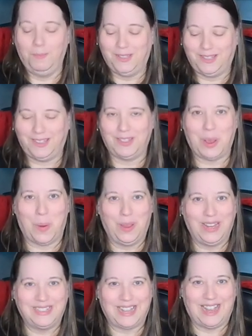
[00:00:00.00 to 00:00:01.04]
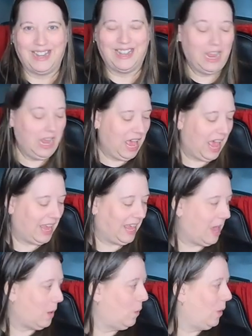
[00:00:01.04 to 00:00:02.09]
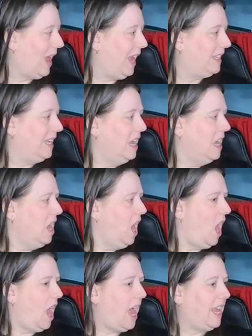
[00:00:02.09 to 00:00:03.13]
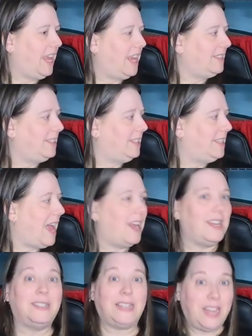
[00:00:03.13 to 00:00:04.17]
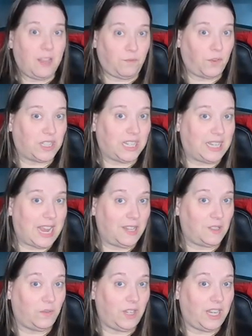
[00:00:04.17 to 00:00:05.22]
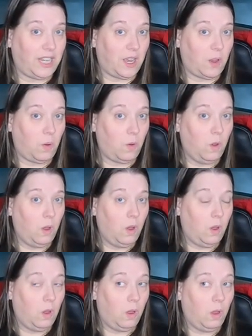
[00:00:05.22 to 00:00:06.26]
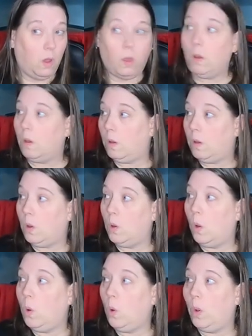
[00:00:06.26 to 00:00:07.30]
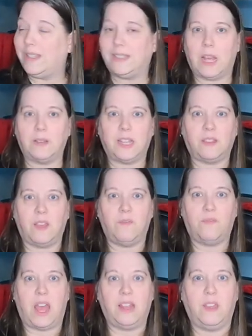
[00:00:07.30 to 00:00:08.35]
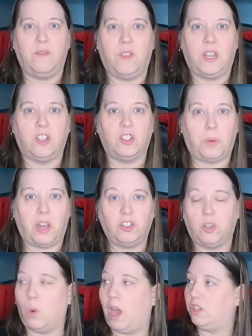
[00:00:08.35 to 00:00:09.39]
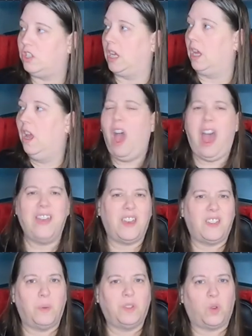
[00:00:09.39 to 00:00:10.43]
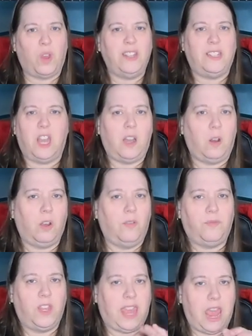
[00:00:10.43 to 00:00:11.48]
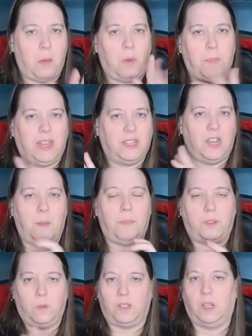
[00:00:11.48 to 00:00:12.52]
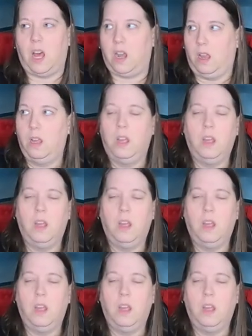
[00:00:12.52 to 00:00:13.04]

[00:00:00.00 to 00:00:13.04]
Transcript: so excited. I can't wait. I guess that is it for today's video. Oh, it sounds like they finally finished pressure washing. I thought that was crazy. I don't know if the camera picked it up, but there's a lot of